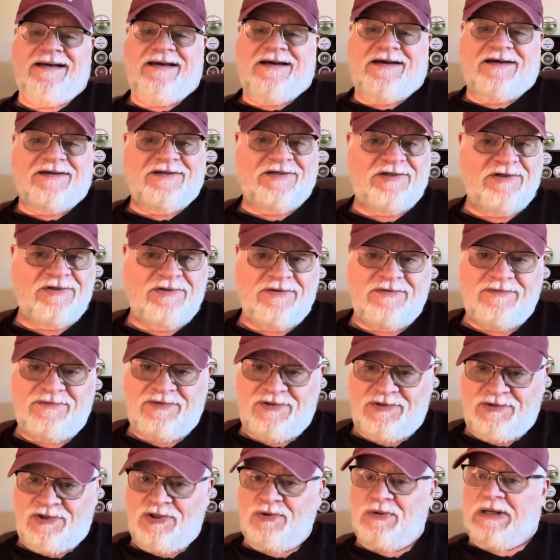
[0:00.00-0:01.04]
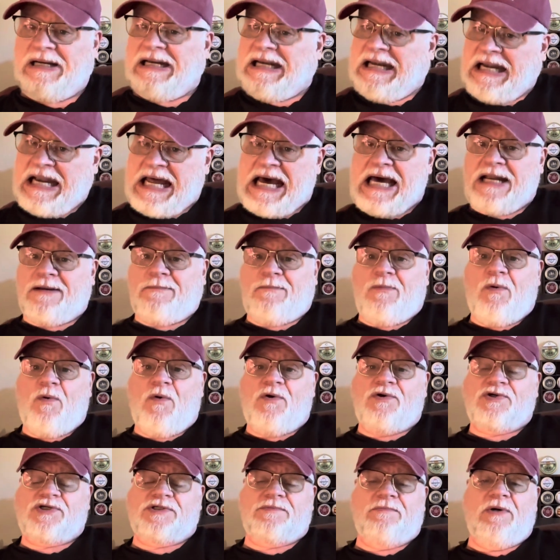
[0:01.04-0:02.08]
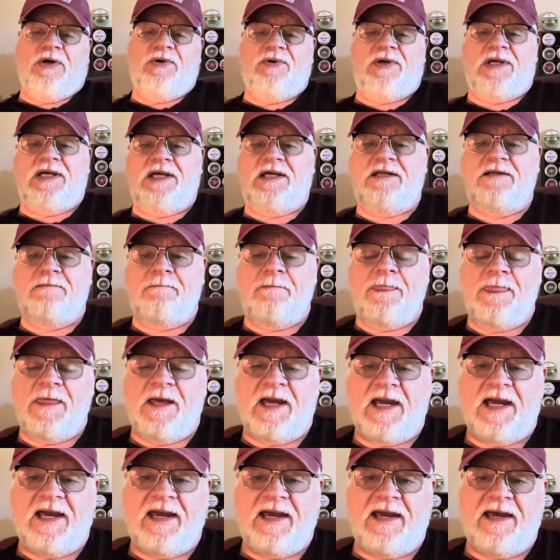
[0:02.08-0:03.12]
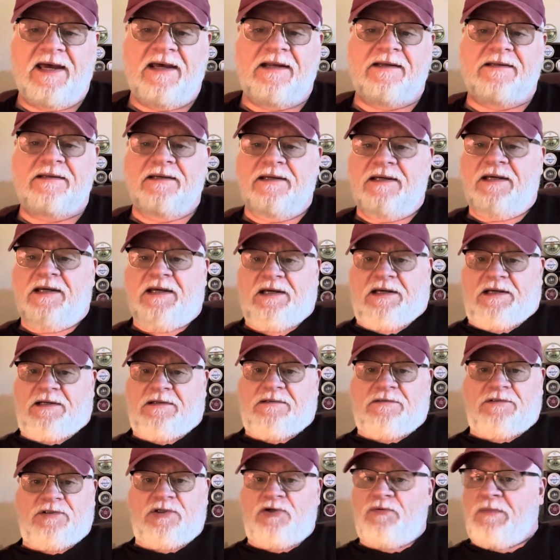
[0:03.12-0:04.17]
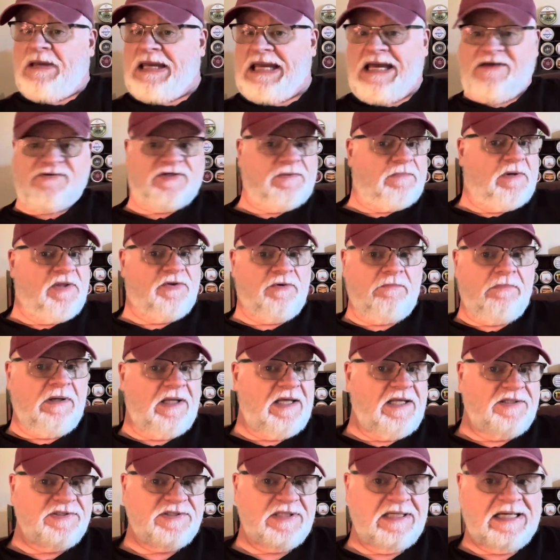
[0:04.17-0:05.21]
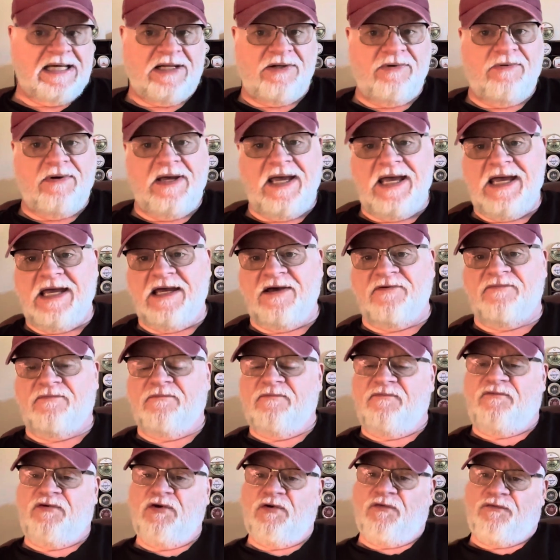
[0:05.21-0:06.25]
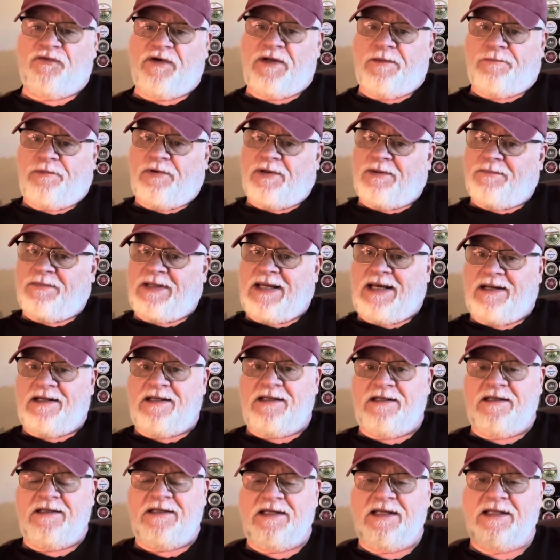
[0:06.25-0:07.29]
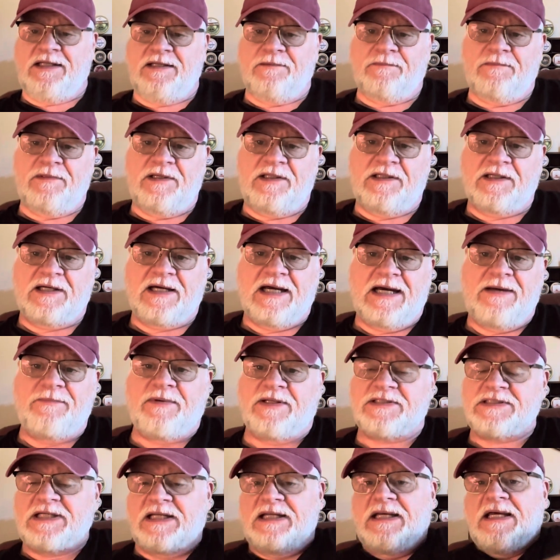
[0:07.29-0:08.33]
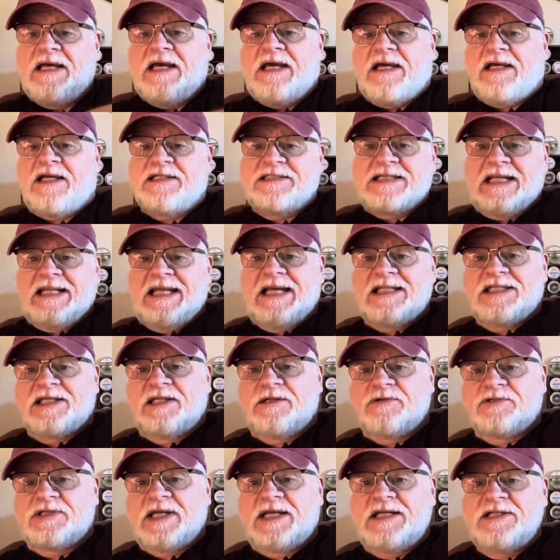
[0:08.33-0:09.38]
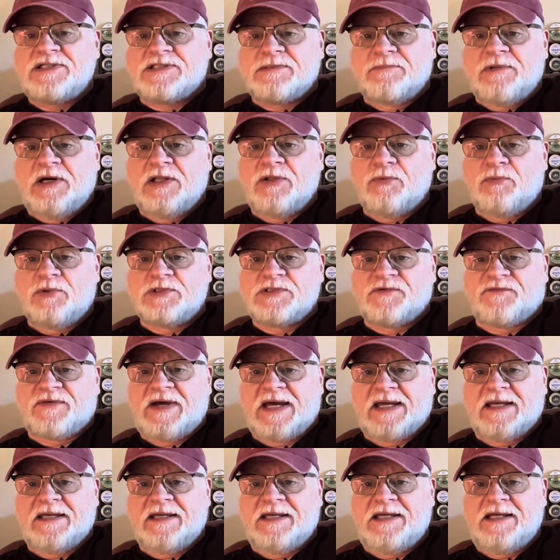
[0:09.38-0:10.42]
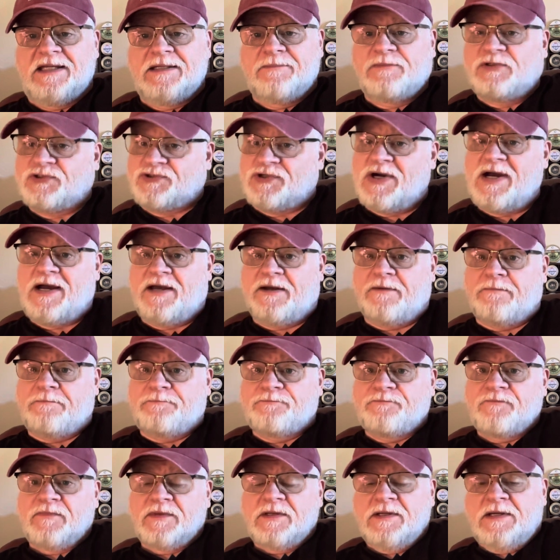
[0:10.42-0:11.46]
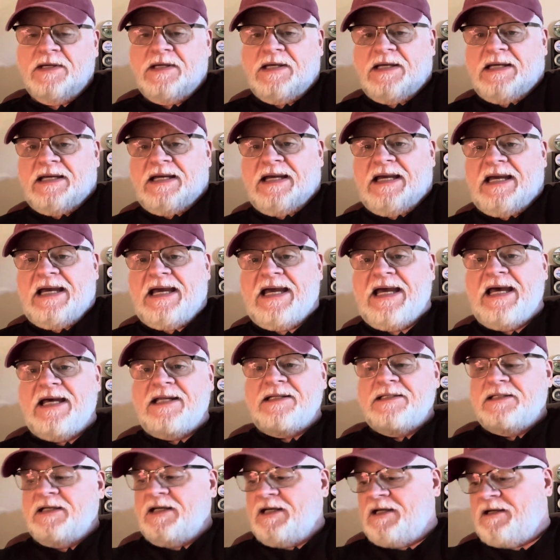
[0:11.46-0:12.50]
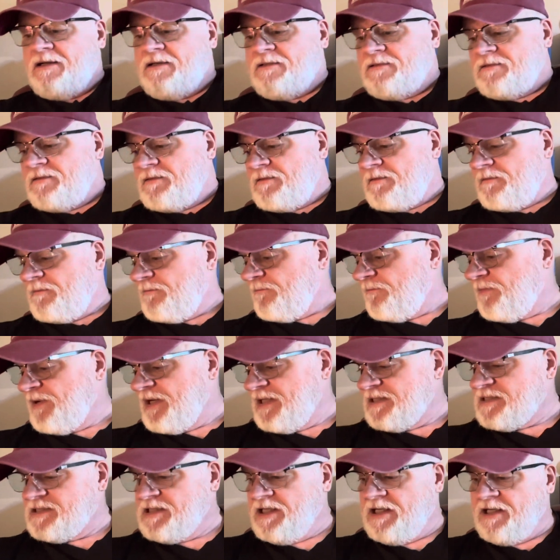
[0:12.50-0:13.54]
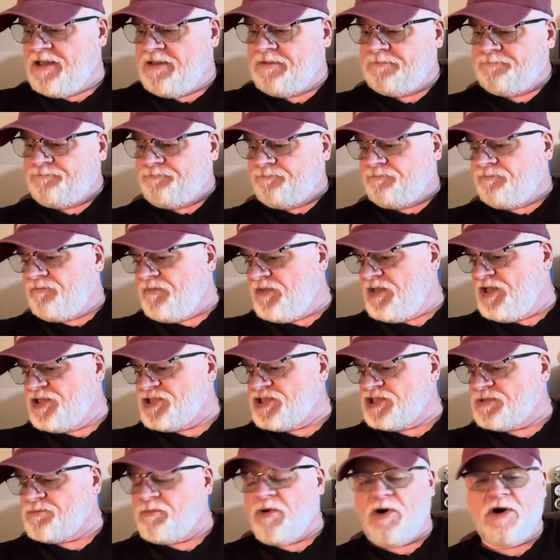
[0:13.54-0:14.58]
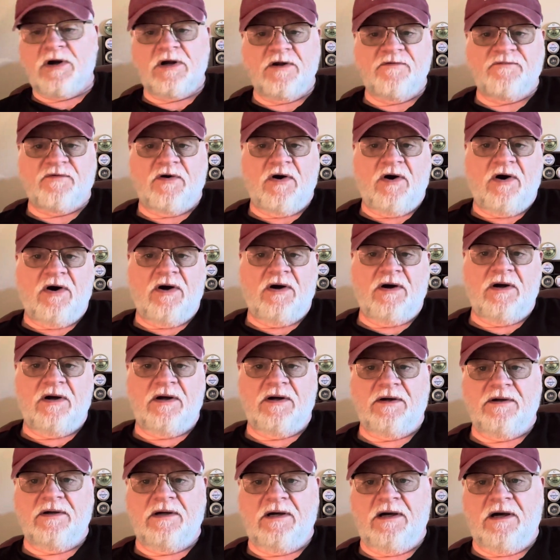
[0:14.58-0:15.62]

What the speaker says: you do a lot more smoking, and you may have some other blends that I don't have. Feel free to put them down in the comments, because I'd like to entertain some other ones if I can get them to try them. And but this is part of our